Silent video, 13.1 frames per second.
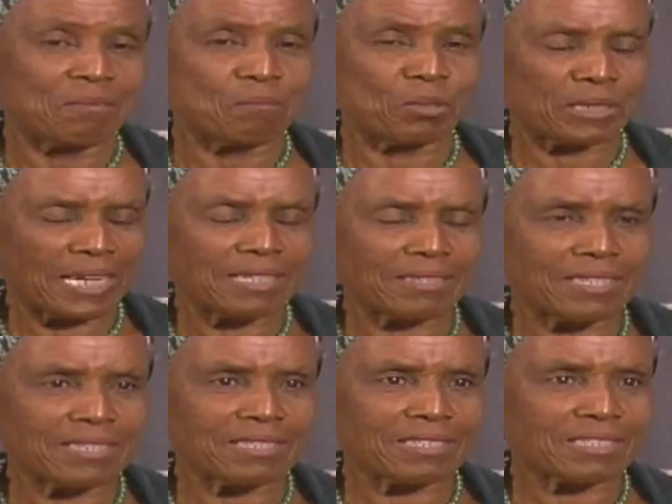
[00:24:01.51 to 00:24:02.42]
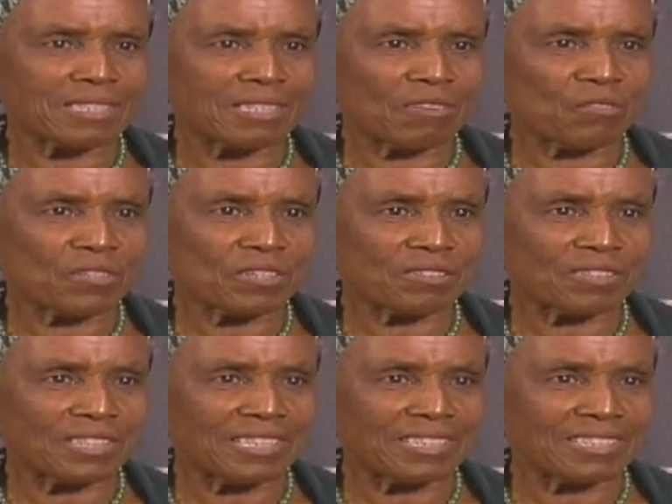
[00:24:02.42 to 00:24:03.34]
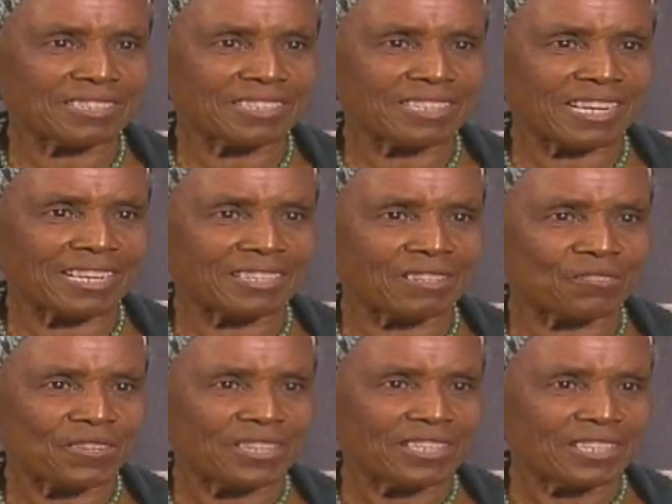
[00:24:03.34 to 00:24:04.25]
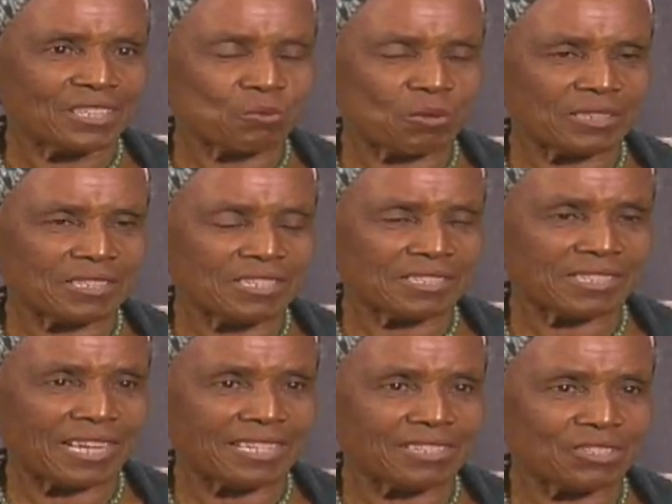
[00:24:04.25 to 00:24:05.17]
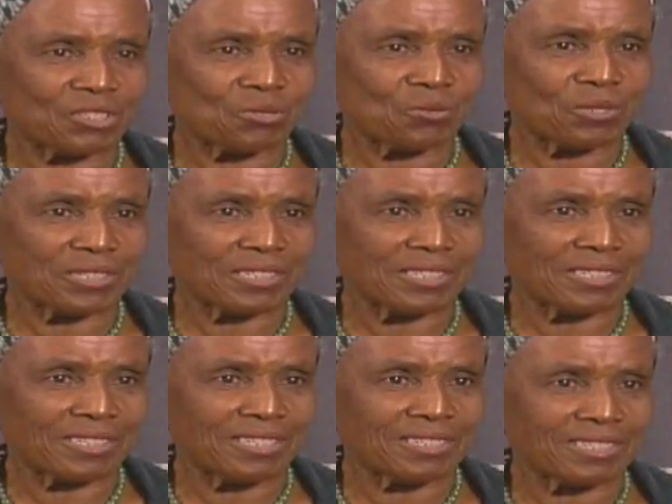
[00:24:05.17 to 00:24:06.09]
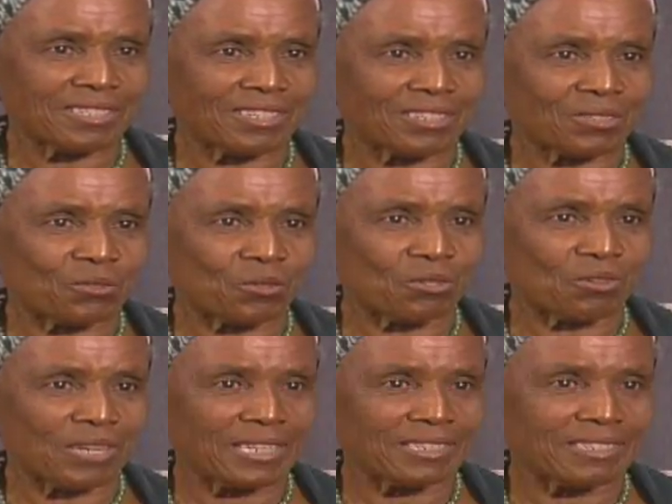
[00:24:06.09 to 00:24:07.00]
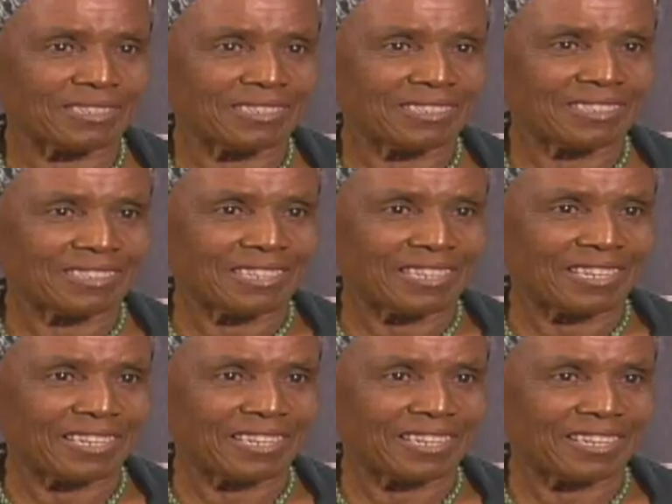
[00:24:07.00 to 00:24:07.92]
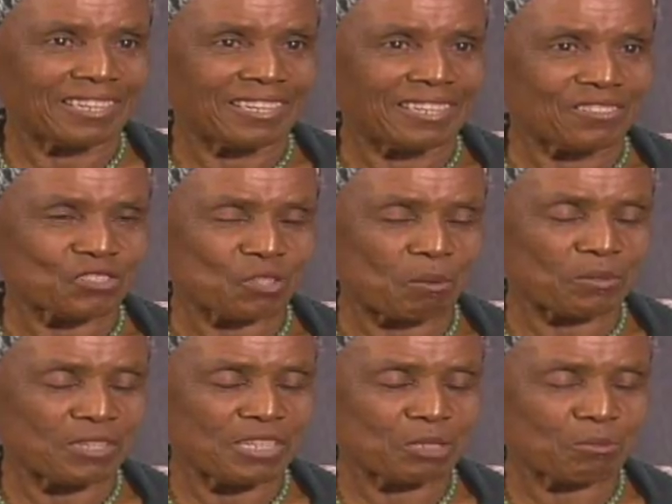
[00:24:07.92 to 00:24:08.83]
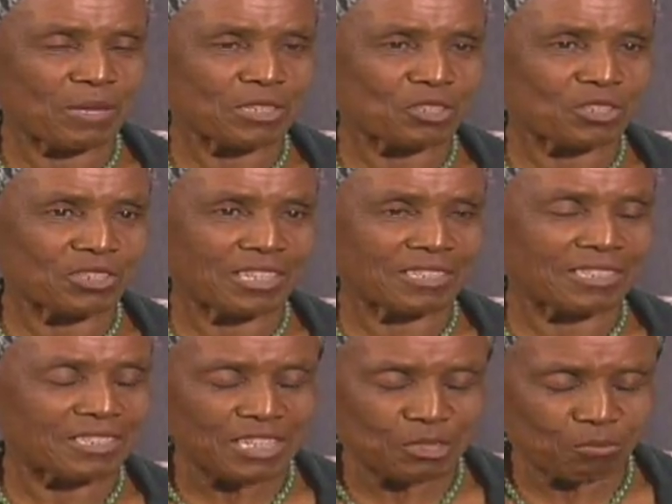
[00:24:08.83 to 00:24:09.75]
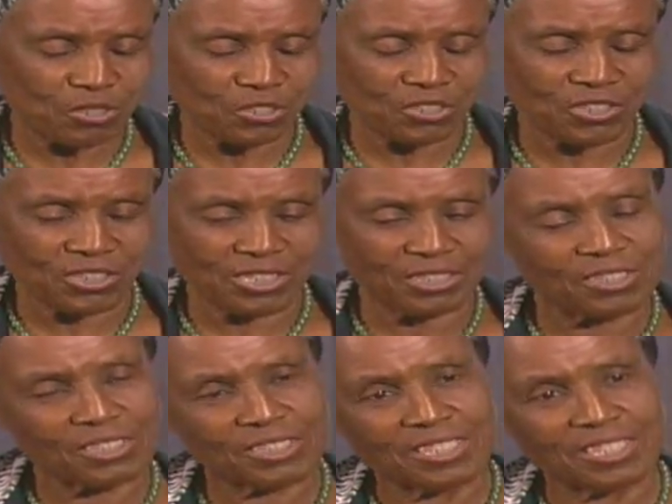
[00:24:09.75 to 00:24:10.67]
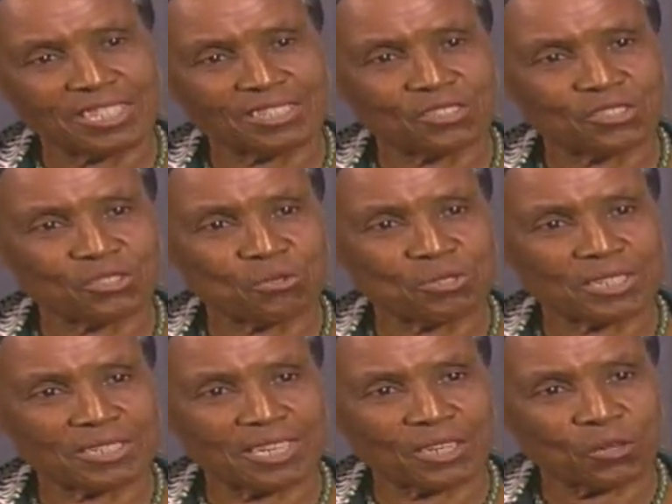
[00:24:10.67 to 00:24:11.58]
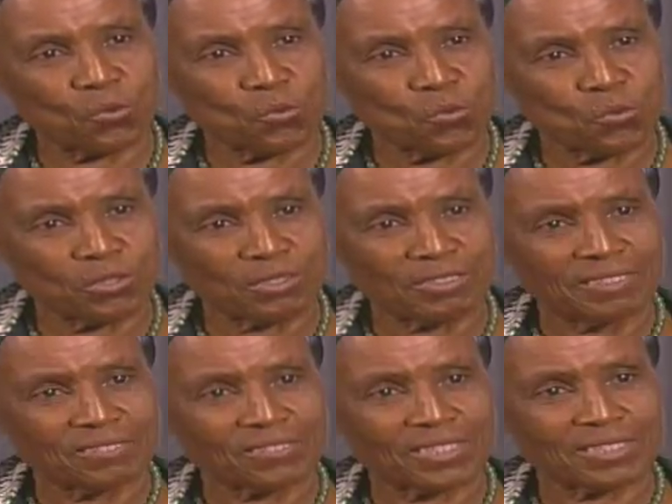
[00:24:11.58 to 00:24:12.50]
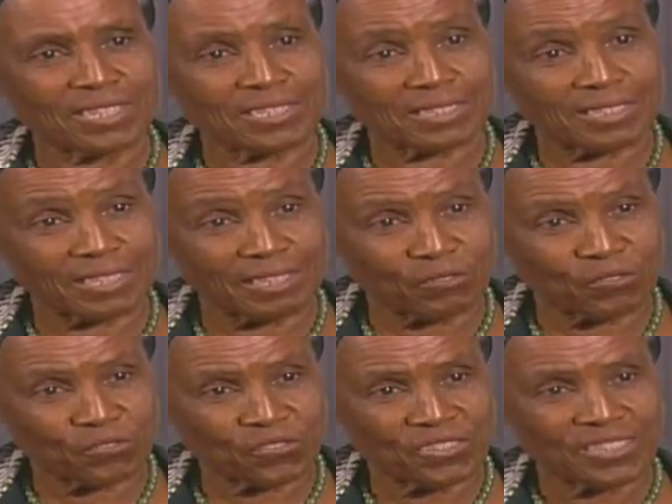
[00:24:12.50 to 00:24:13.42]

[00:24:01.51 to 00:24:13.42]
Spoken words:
but I think it's a significant thing. It kind of is one of the signs to us that things are not all right. Some of the expressions that teenagers use, that they're cool, that they're safe.